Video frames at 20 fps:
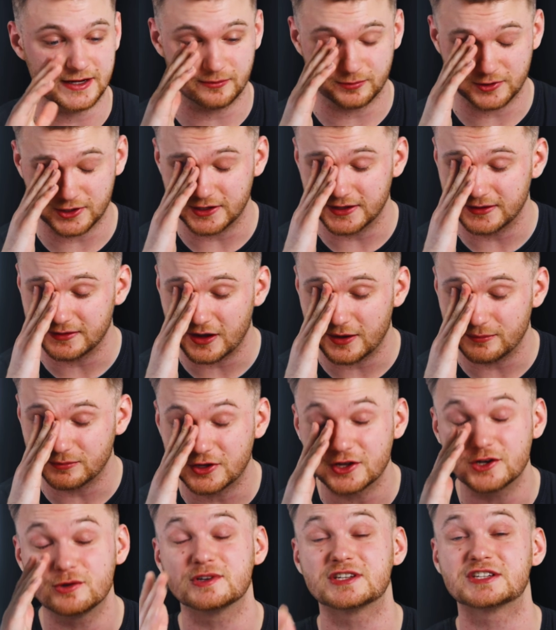I'm
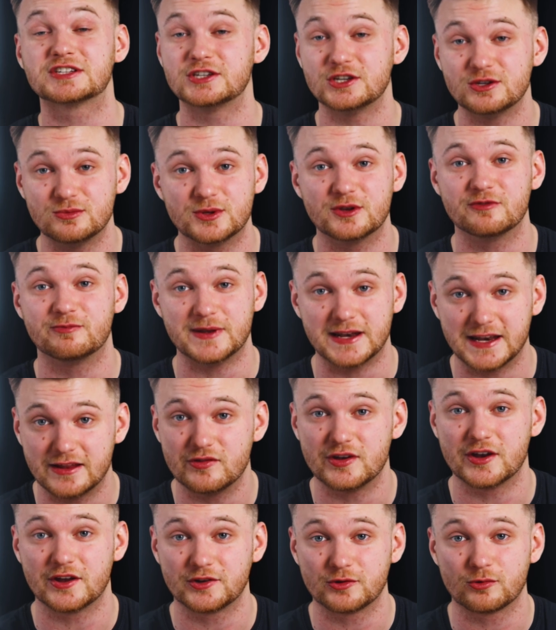gonna assume you've been
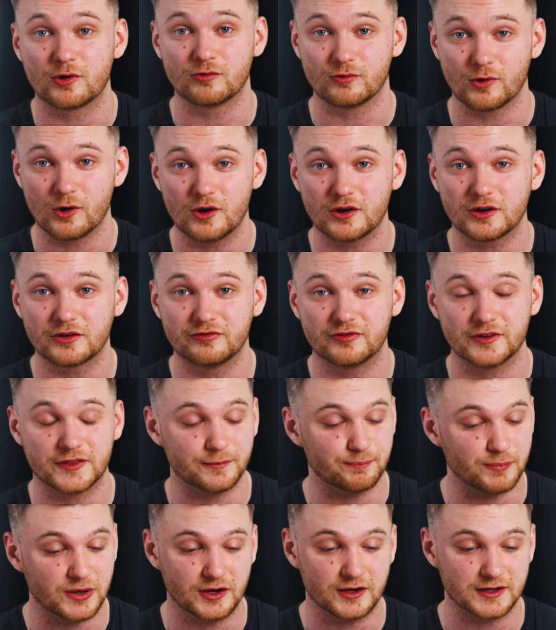living under a rock for
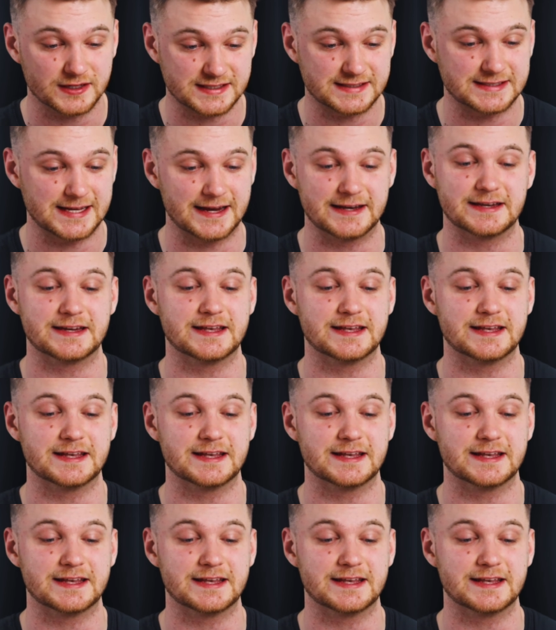the past 10